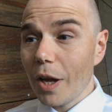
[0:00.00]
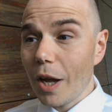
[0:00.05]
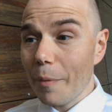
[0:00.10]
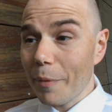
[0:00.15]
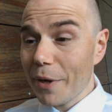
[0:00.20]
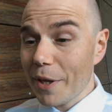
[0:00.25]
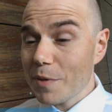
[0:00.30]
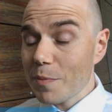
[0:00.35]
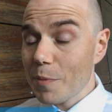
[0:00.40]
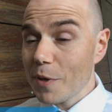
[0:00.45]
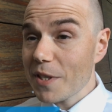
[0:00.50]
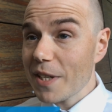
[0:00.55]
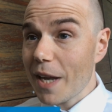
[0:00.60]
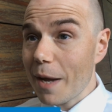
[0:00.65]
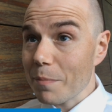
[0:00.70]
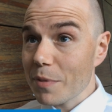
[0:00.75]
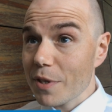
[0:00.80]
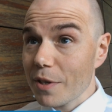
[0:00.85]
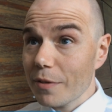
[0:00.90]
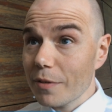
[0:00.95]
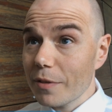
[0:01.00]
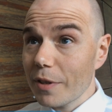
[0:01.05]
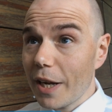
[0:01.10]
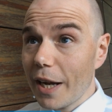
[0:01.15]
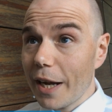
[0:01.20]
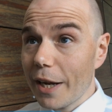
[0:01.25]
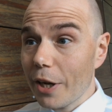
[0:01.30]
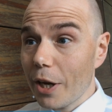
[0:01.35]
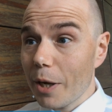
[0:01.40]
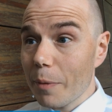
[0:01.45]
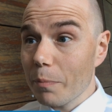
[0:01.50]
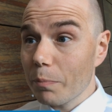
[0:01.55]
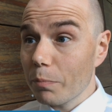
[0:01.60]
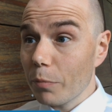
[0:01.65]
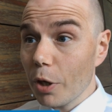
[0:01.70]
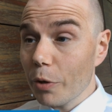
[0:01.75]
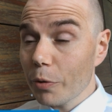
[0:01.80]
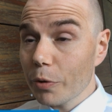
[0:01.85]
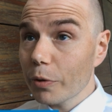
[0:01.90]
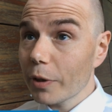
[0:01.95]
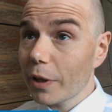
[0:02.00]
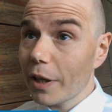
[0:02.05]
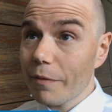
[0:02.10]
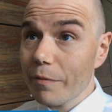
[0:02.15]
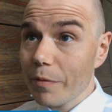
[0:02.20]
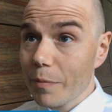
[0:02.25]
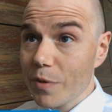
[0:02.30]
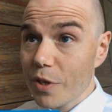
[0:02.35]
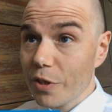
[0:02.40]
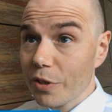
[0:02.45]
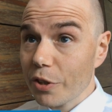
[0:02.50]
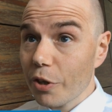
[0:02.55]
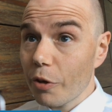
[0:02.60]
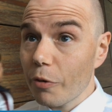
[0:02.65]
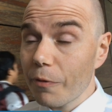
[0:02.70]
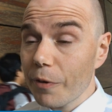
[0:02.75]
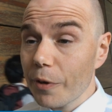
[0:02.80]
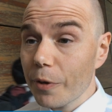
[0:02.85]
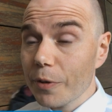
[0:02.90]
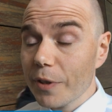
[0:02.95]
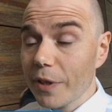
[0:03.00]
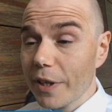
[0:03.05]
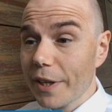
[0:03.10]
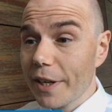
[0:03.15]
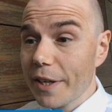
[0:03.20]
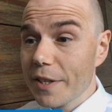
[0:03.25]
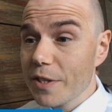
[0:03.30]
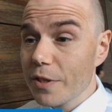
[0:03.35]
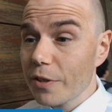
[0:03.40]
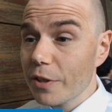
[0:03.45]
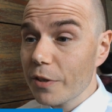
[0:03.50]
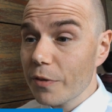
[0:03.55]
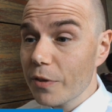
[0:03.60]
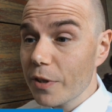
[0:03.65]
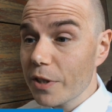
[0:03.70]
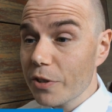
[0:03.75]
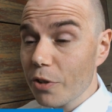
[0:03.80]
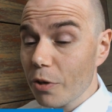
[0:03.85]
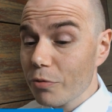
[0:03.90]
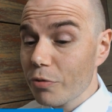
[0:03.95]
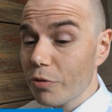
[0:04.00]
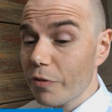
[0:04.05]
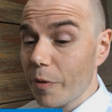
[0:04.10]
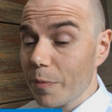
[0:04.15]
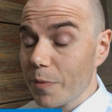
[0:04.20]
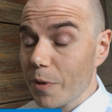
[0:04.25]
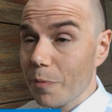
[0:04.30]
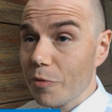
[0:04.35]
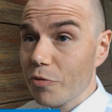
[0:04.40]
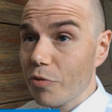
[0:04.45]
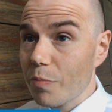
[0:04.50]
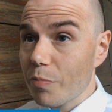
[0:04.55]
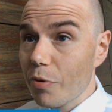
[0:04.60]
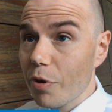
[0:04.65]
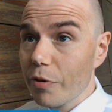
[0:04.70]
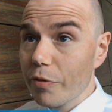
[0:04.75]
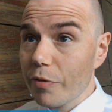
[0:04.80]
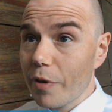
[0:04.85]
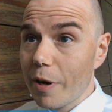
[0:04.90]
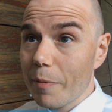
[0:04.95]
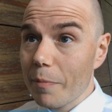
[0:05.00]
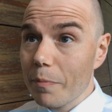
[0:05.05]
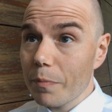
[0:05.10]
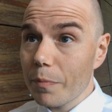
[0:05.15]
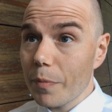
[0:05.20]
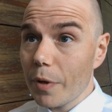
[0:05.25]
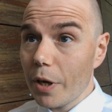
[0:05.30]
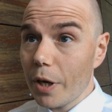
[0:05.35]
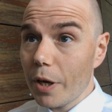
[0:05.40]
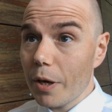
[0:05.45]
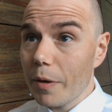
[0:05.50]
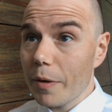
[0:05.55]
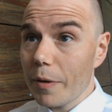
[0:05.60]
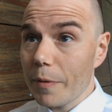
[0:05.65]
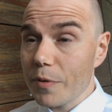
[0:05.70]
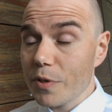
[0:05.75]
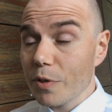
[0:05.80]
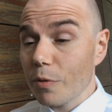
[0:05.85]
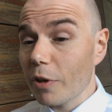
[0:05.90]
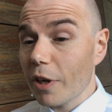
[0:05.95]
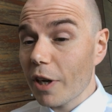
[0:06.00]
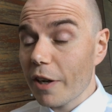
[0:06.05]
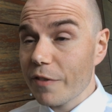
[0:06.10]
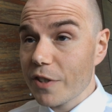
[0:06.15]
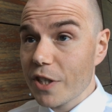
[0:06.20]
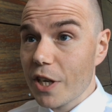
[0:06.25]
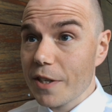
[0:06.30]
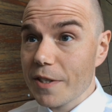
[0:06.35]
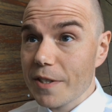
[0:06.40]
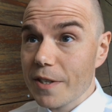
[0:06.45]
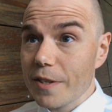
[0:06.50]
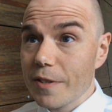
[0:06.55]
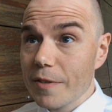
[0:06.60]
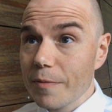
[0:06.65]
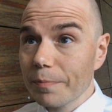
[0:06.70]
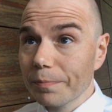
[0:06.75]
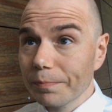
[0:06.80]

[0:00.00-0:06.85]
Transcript: My name is Peter Hampson, and I'm local. I'm from Sutton Coldfield, and I studied the Doctor of Optometry program in the School of Life Sciences.